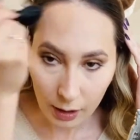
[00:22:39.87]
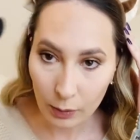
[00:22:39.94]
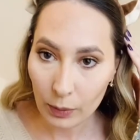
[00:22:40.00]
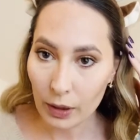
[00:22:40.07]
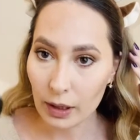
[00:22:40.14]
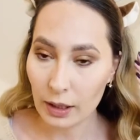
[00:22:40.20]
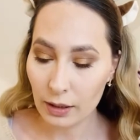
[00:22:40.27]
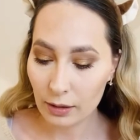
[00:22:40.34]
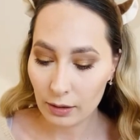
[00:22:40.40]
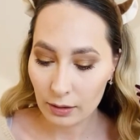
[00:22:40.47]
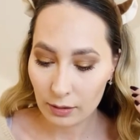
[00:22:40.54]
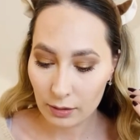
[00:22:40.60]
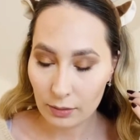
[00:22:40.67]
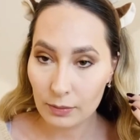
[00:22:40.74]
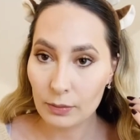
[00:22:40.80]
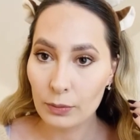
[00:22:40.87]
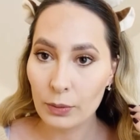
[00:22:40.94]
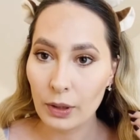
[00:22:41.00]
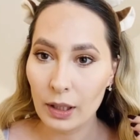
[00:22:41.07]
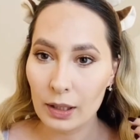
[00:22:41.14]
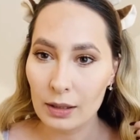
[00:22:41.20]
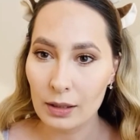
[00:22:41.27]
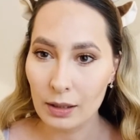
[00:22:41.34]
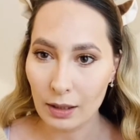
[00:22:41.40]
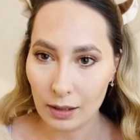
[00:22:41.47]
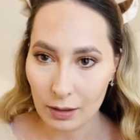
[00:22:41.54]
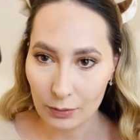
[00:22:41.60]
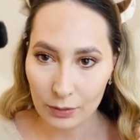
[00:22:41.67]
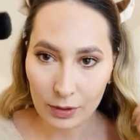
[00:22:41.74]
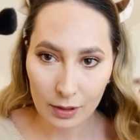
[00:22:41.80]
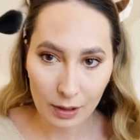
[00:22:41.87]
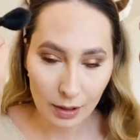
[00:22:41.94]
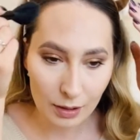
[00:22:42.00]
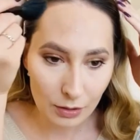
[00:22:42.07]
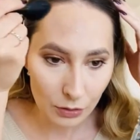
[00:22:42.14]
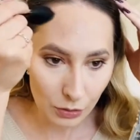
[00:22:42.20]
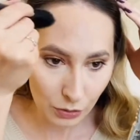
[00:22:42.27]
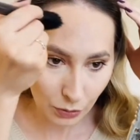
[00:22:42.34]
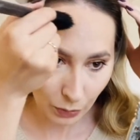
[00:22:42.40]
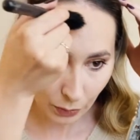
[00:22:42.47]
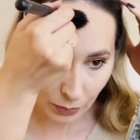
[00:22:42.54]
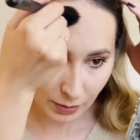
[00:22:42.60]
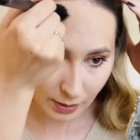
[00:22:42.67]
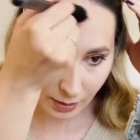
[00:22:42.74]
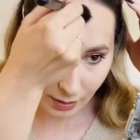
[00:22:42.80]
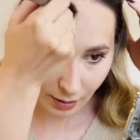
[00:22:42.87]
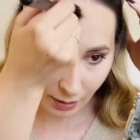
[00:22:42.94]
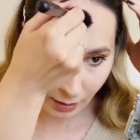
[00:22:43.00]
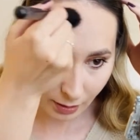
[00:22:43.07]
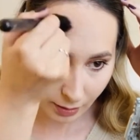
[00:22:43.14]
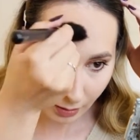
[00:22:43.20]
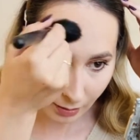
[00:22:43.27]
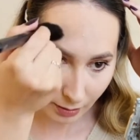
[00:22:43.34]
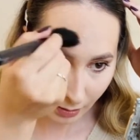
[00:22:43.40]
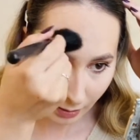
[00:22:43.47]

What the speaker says: Well, in reality, I don't think it shows that